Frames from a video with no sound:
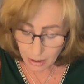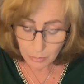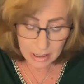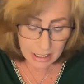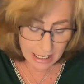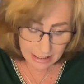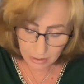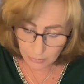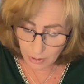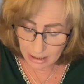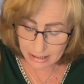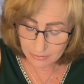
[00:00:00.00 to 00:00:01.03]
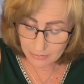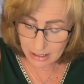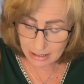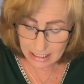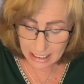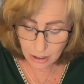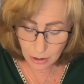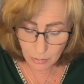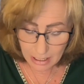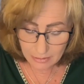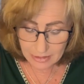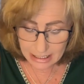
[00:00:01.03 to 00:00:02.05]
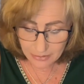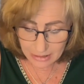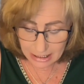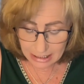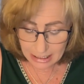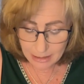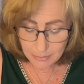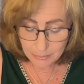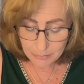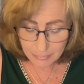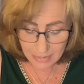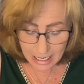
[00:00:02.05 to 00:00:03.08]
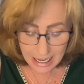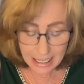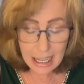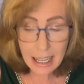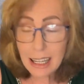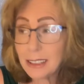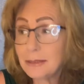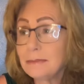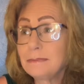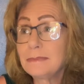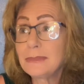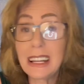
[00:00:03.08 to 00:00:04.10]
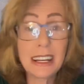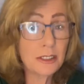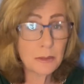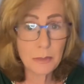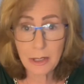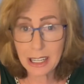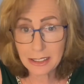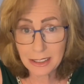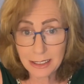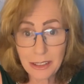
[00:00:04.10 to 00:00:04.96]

With the Ace of Wands, it feels like you have definitely had an inspiration.